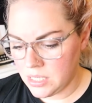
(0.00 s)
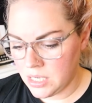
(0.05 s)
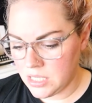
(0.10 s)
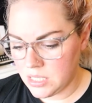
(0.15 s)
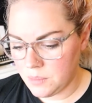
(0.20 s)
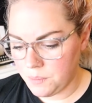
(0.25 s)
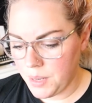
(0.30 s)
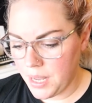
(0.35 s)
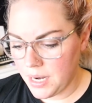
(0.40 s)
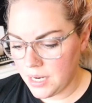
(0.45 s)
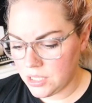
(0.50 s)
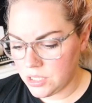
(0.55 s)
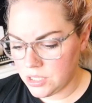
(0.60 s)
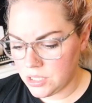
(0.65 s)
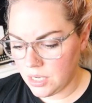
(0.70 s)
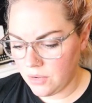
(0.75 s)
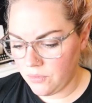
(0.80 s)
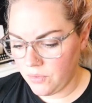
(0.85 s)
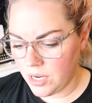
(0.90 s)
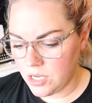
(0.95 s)
It's a
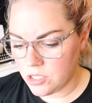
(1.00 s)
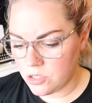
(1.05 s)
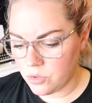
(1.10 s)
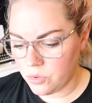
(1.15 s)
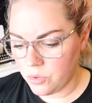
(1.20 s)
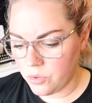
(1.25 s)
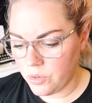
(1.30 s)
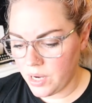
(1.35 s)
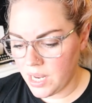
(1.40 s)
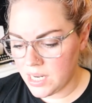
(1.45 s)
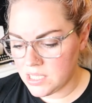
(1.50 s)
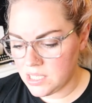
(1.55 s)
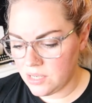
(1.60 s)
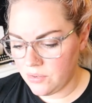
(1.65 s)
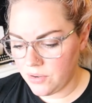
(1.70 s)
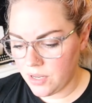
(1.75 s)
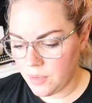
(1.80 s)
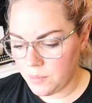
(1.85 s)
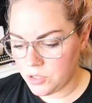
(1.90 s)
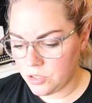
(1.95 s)
balancing facial oil,
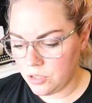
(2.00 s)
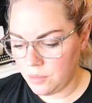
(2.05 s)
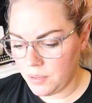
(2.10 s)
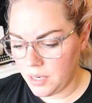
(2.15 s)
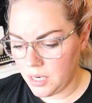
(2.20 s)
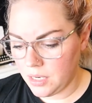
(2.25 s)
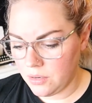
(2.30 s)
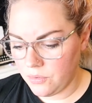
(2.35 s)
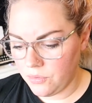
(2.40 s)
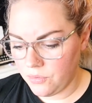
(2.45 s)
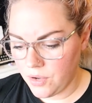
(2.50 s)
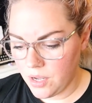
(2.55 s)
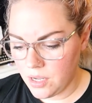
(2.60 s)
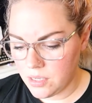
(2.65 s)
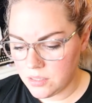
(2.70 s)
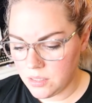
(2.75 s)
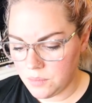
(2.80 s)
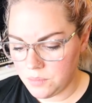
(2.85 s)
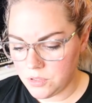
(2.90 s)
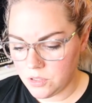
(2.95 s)
anti-inflammatory blend of
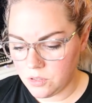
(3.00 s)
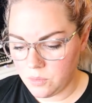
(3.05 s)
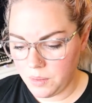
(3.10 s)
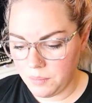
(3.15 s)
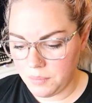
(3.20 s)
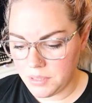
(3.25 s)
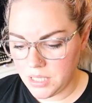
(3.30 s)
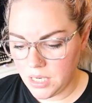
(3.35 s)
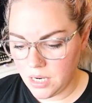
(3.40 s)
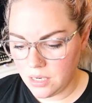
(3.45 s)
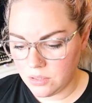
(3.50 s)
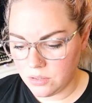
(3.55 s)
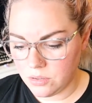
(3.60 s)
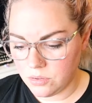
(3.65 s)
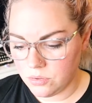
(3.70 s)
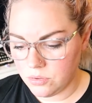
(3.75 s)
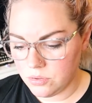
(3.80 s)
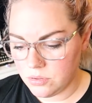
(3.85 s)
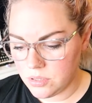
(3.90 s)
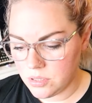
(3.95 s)
fast absorbing
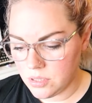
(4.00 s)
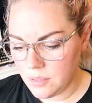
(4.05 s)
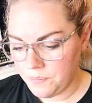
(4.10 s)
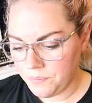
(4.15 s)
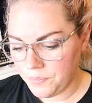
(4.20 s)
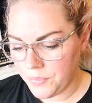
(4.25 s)
botanicals,